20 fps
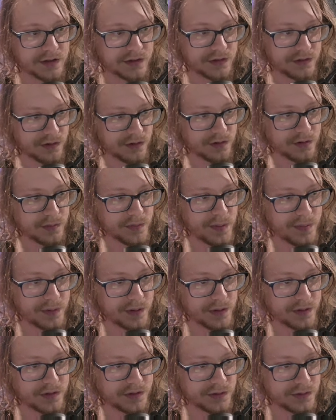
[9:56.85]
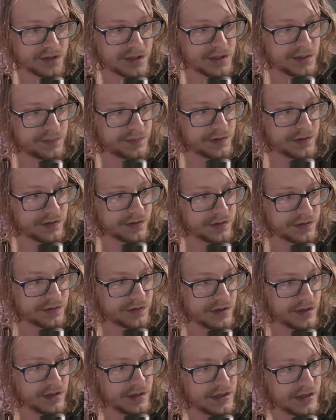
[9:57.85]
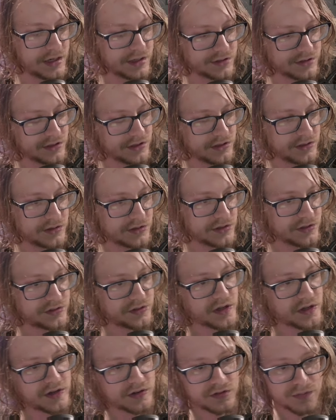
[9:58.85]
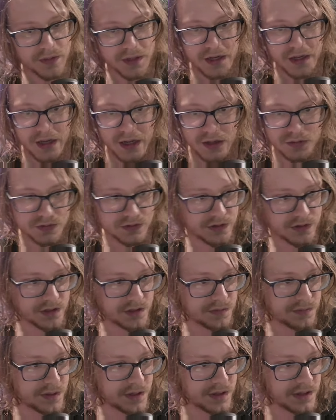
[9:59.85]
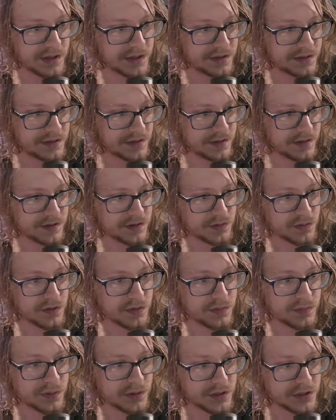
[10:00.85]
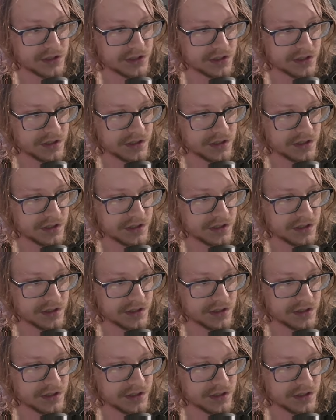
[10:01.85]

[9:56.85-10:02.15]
So remember to keep this execution stack from the count in mind, that this one pushed